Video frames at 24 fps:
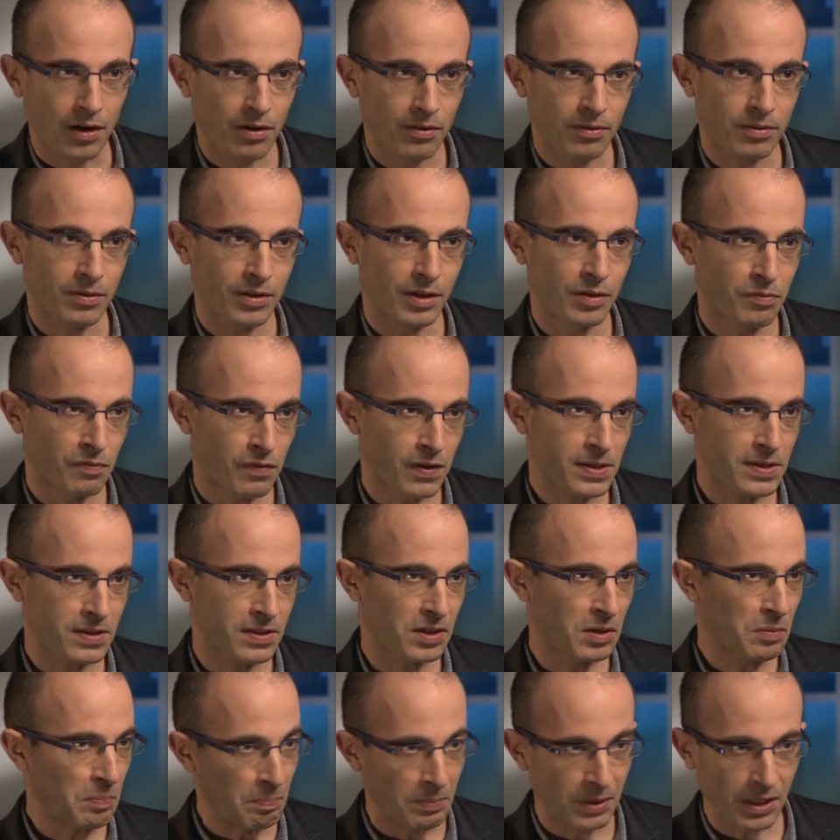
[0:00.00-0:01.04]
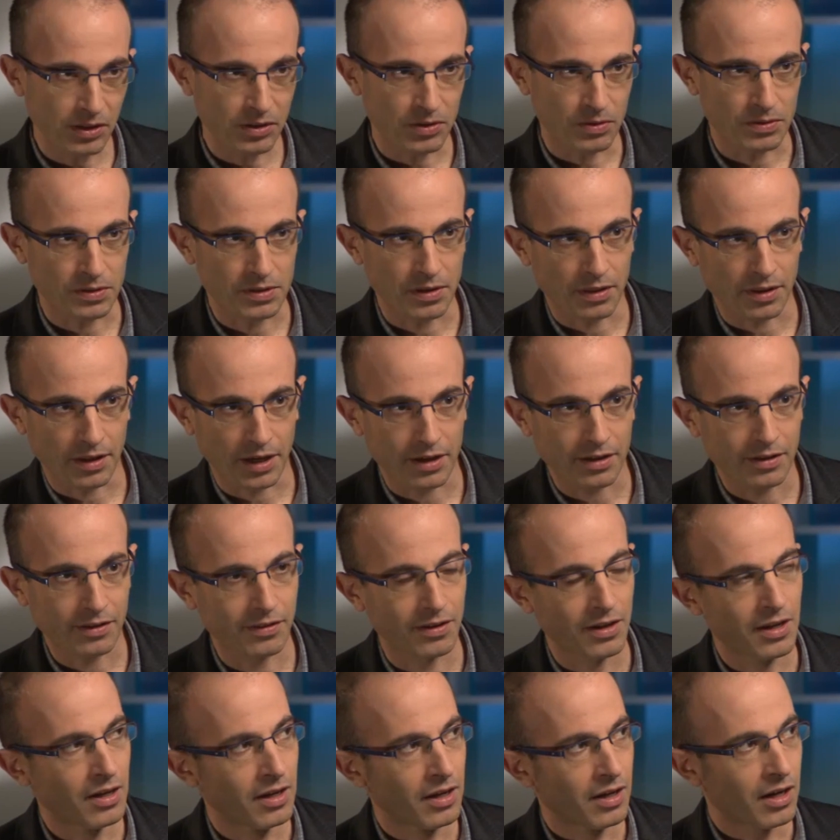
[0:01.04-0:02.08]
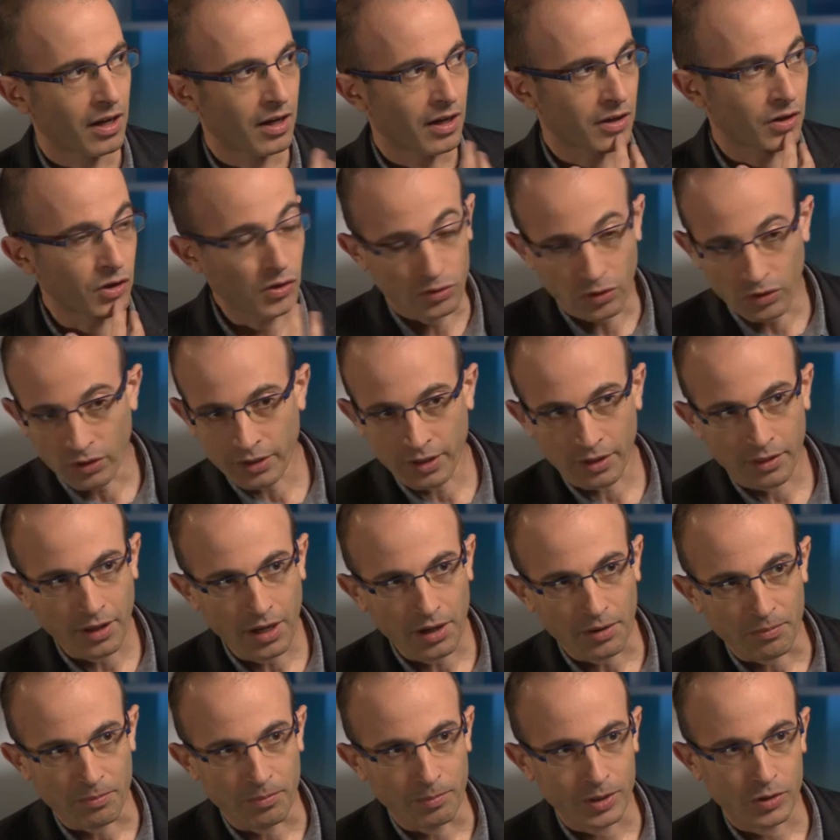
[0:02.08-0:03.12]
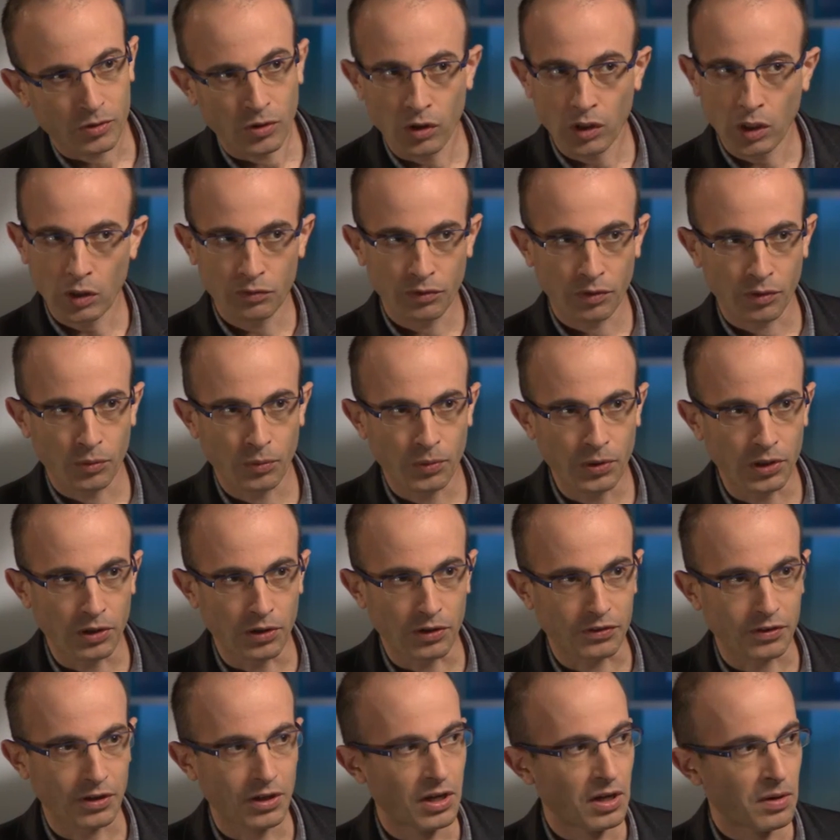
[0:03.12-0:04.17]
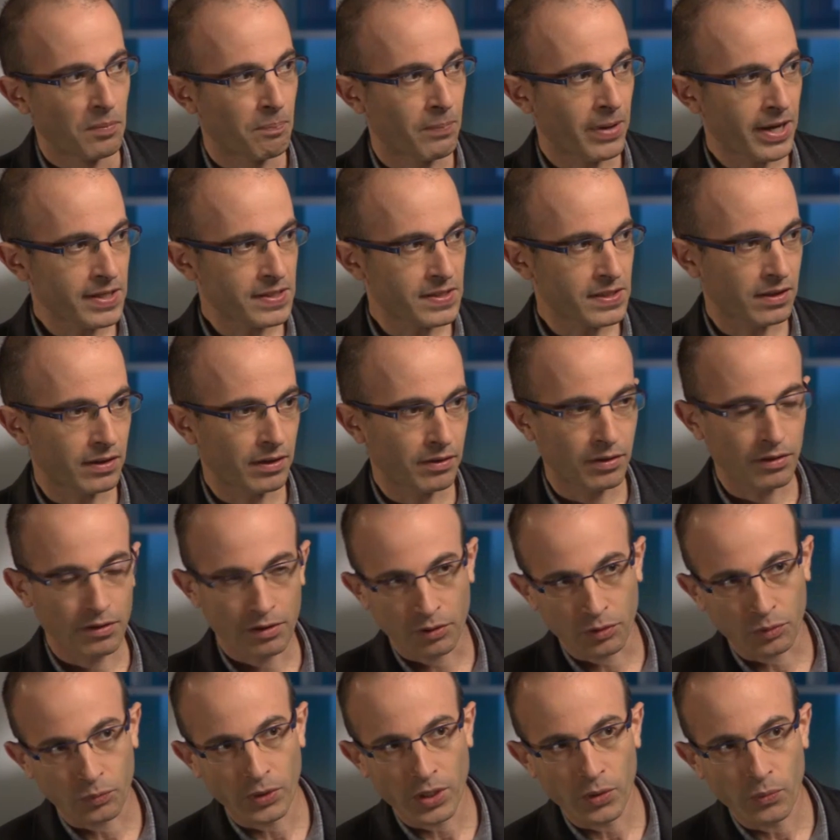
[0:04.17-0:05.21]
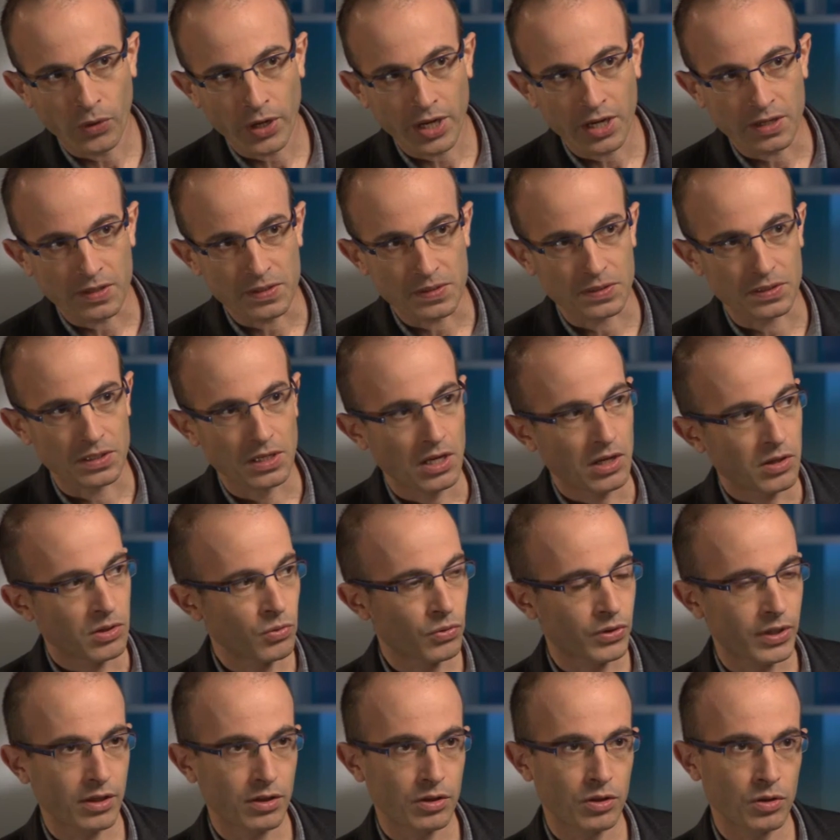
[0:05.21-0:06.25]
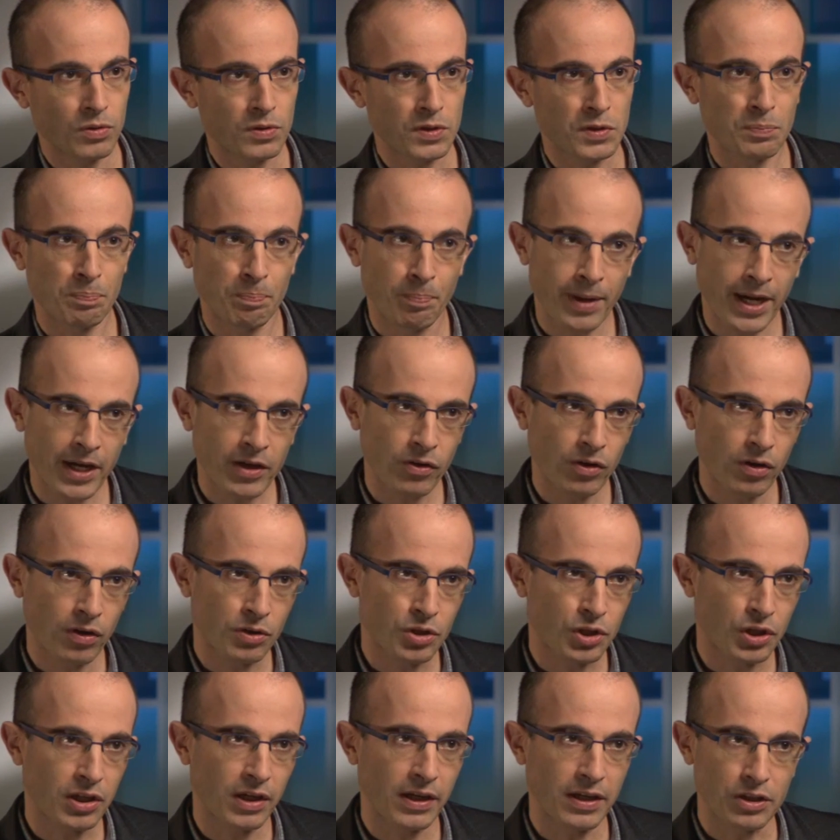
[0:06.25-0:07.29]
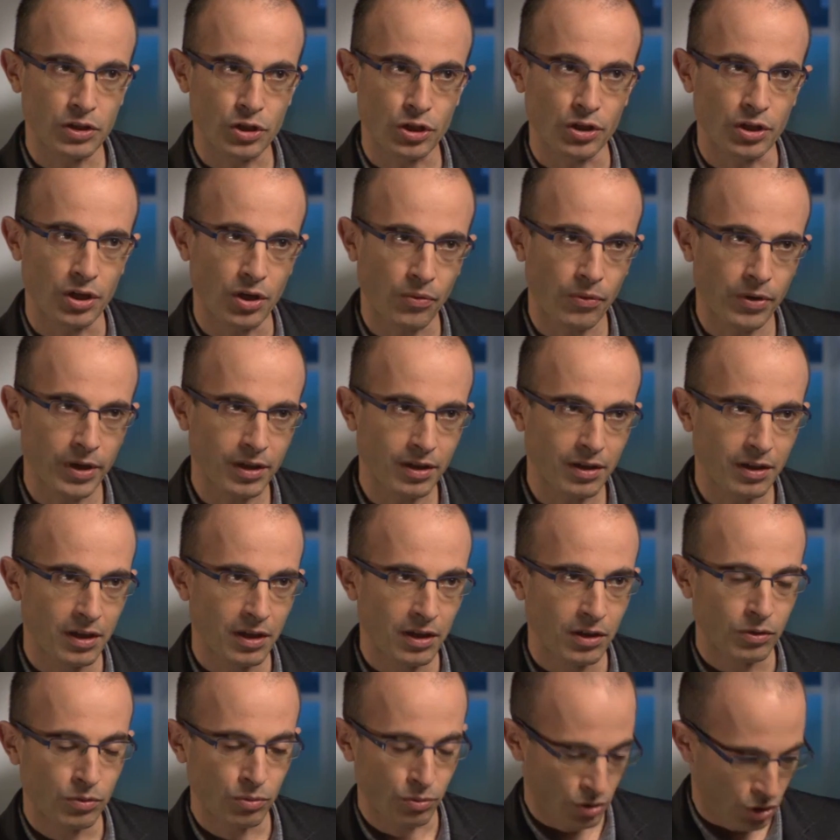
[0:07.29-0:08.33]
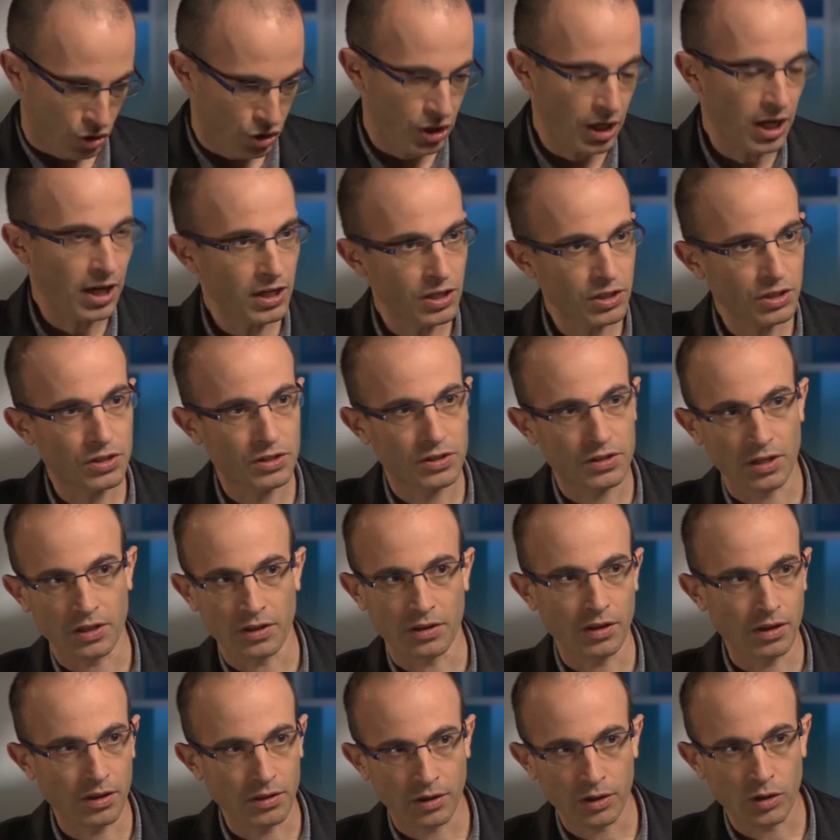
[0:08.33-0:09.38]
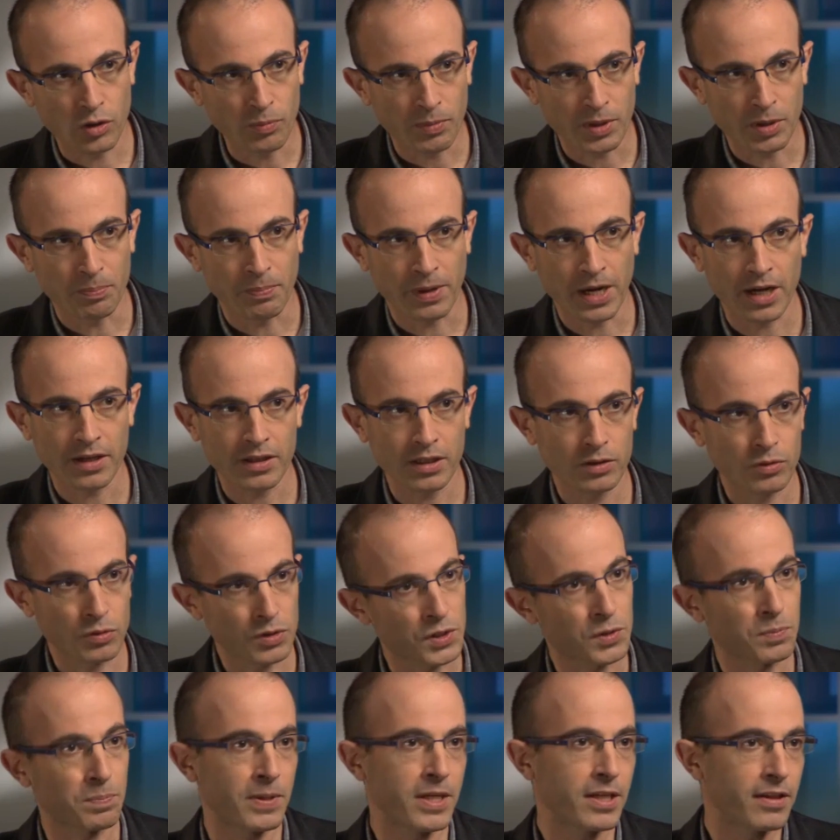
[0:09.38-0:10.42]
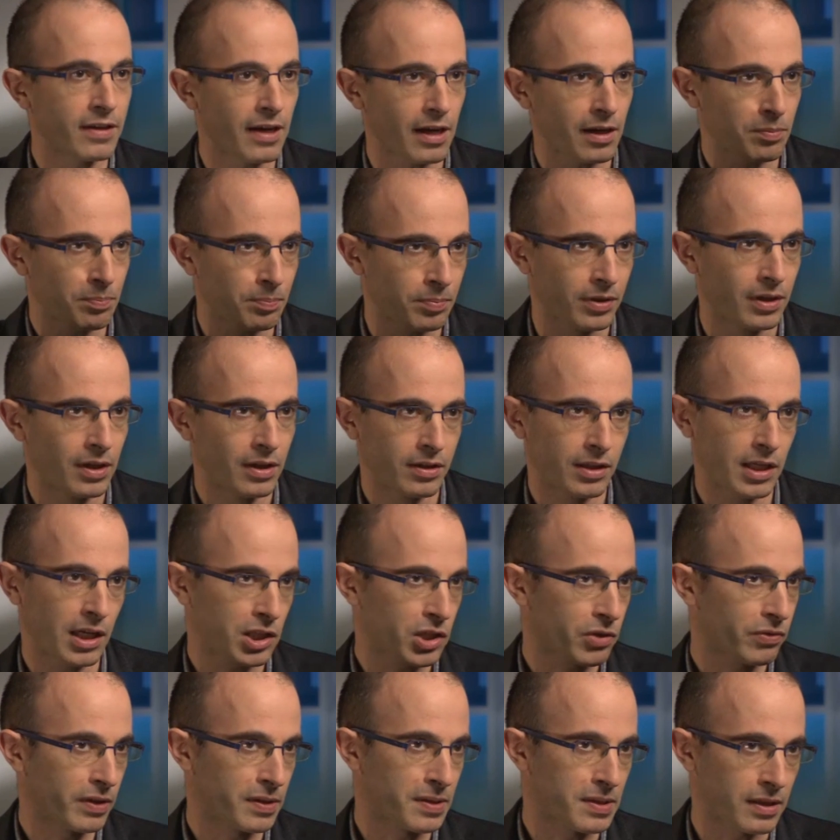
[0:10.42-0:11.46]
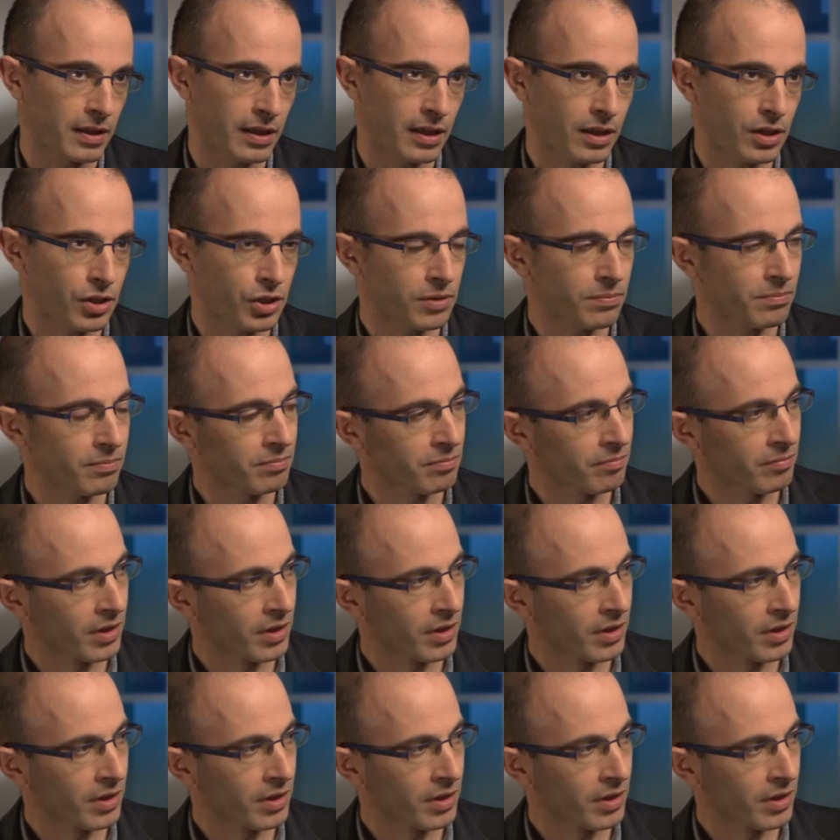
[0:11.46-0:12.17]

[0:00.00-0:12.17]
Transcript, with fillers: are investing billions in that. Uh, not only them, but all over the world, basically there are three ways you can use biological engineering to change the, the, the human body, to speed up natural selection.